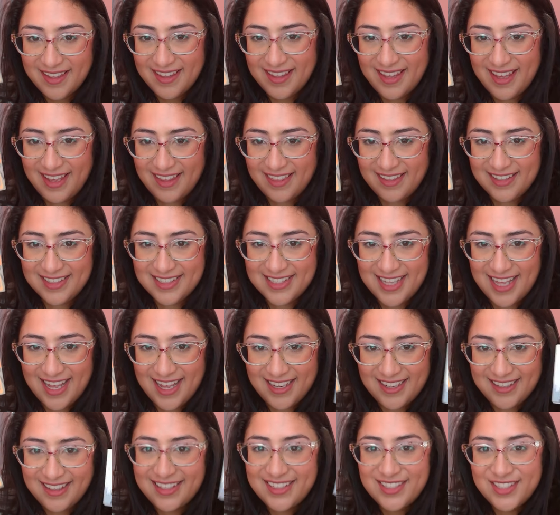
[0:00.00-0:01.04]
yeah, there's that.
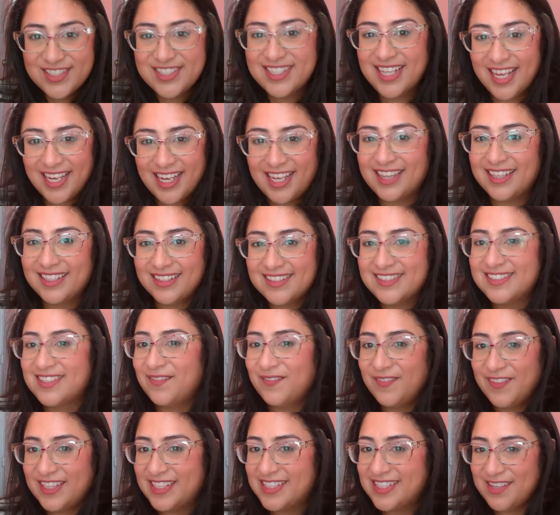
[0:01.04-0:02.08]
They just lack a little
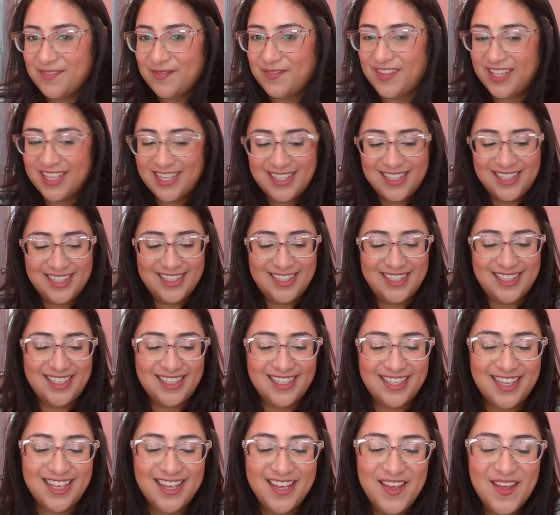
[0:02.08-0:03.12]

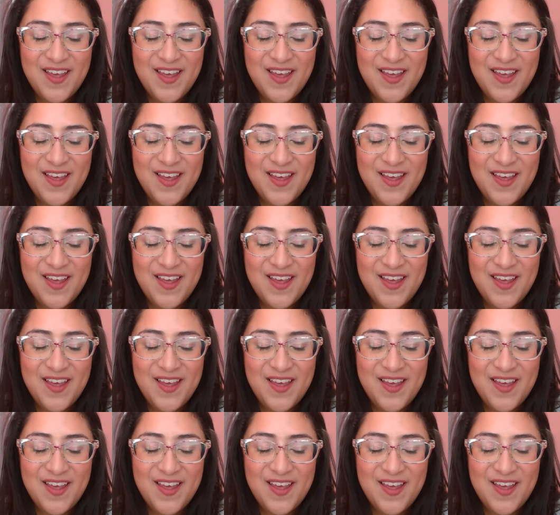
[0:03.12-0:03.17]
something.